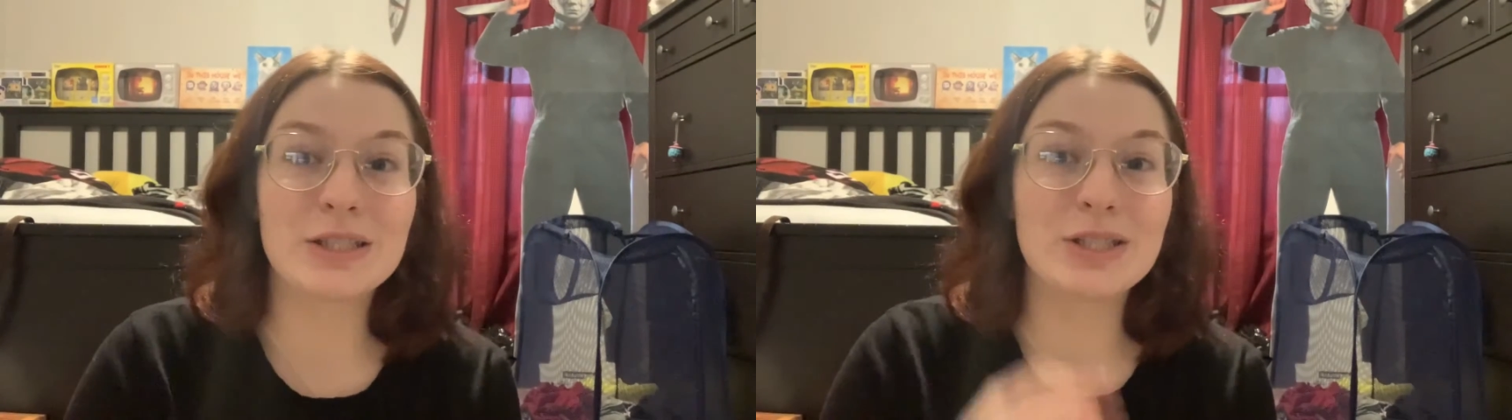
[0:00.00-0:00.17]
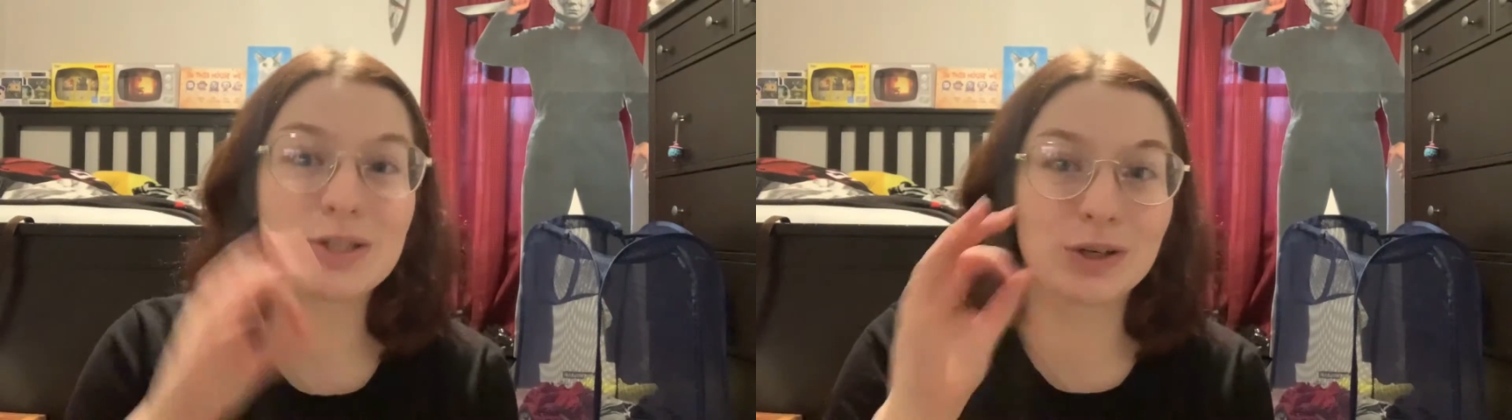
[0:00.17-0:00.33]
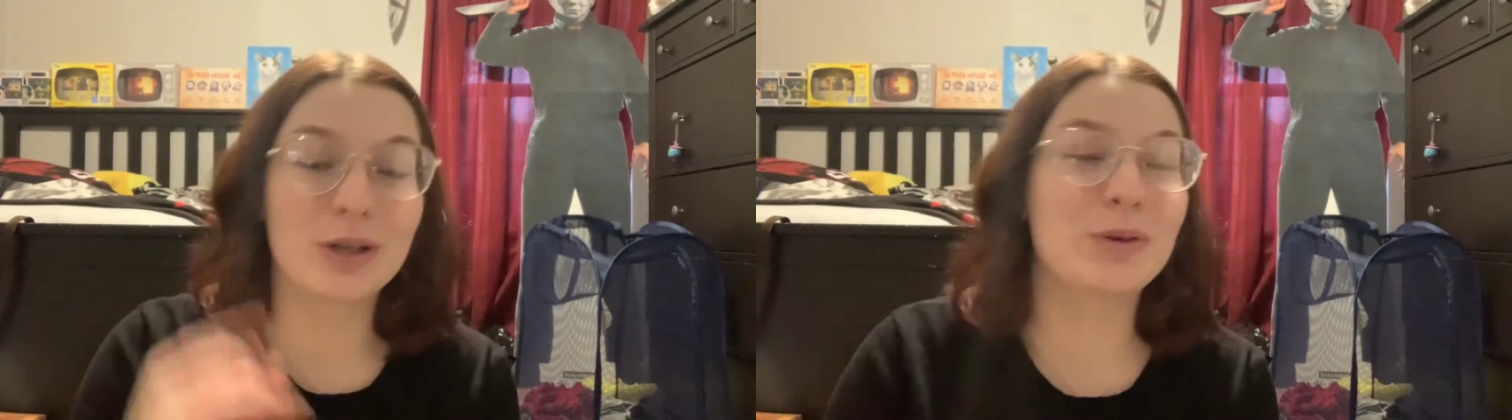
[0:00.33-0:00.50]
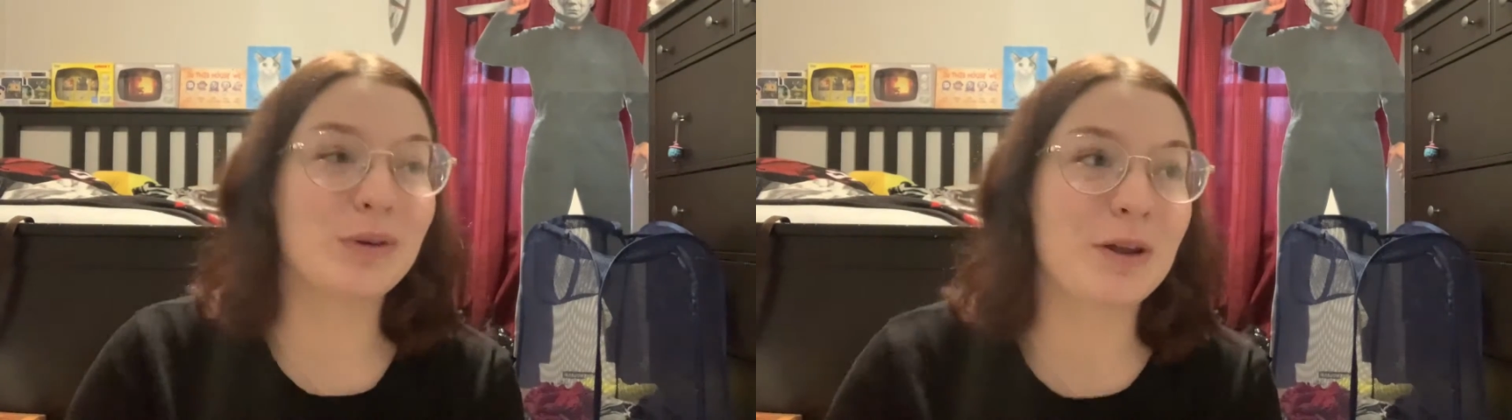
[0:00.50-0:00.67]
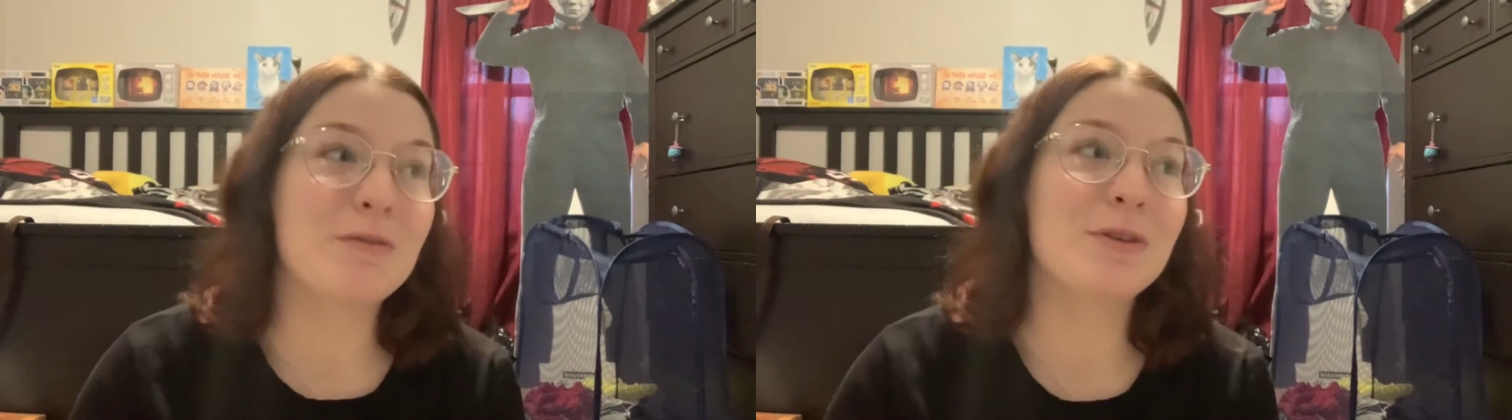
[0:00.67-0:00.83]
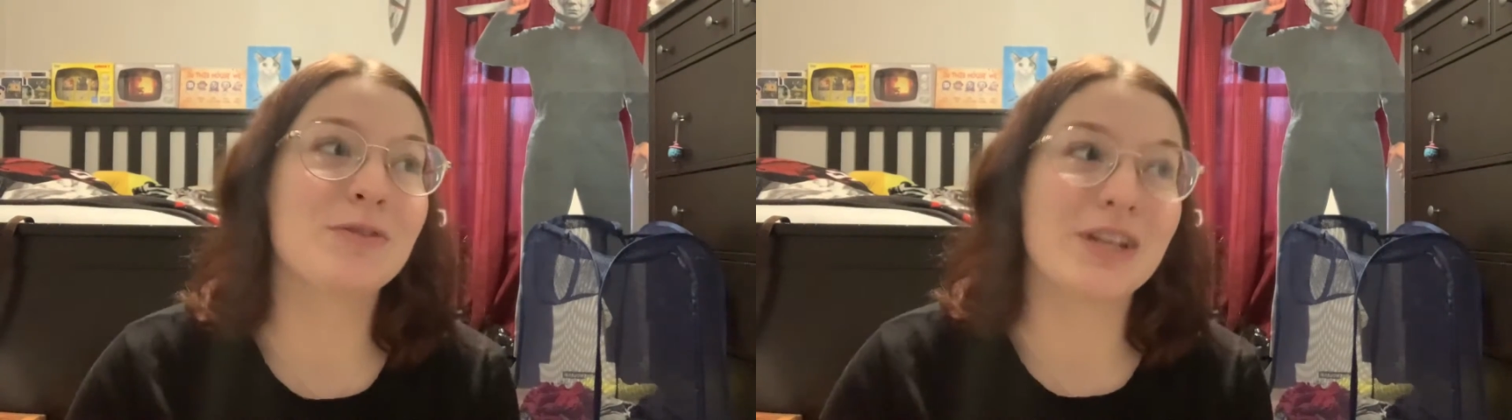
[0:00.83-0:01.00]
during one of
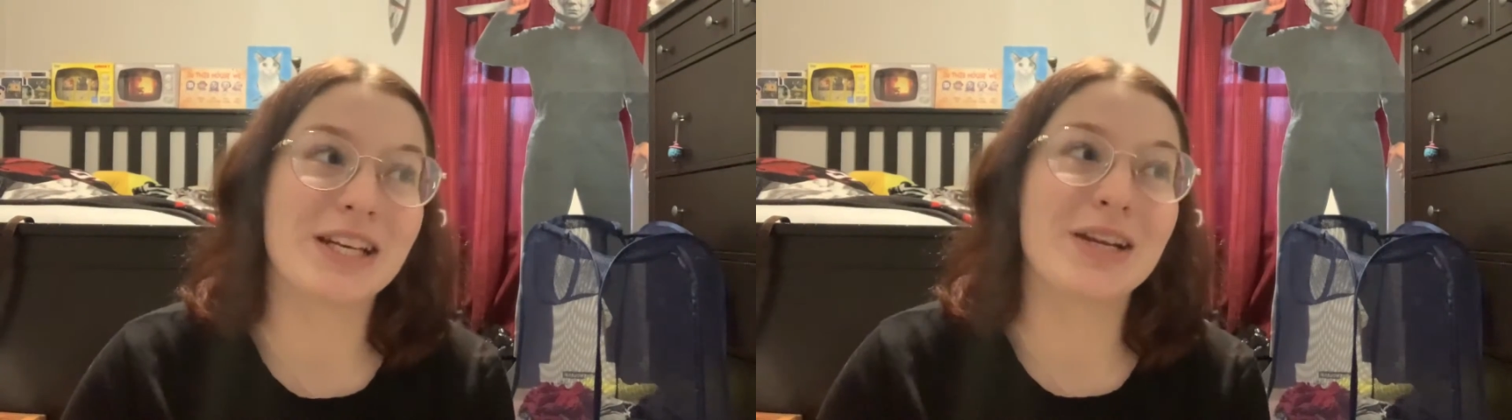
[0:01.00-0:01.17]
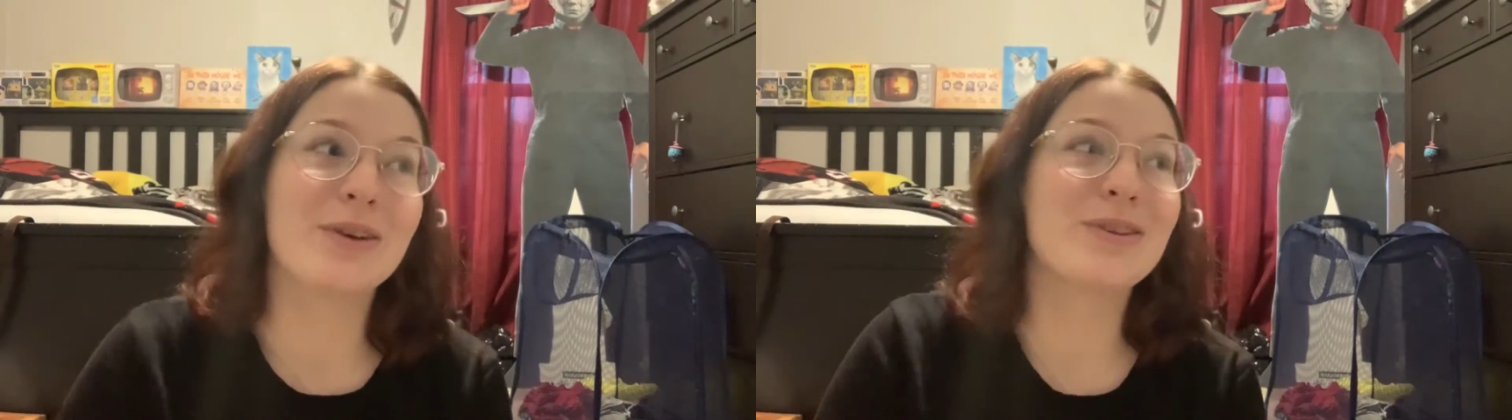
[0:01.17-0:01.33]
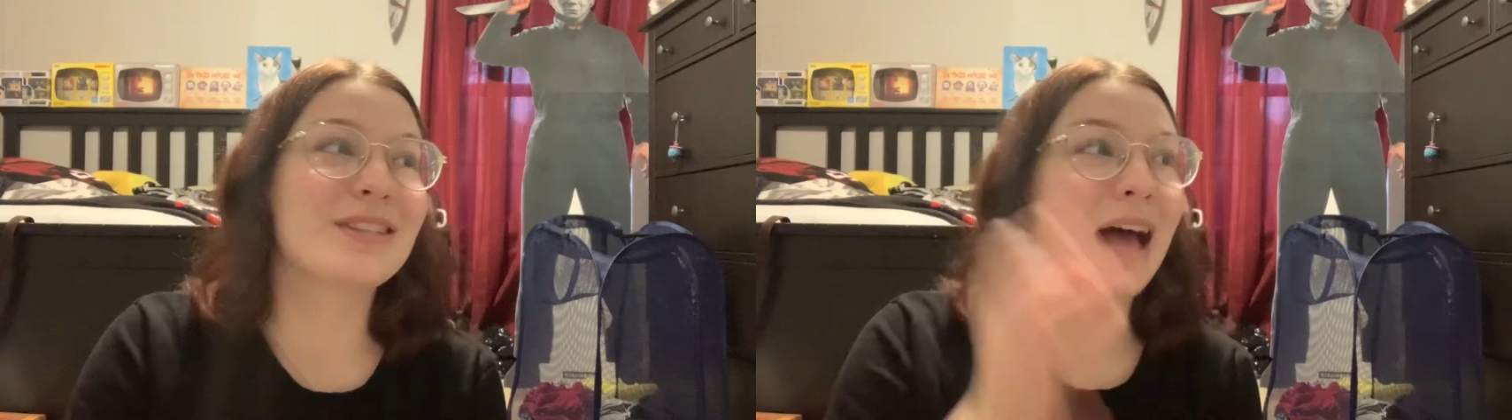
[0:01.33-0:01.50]
the videos.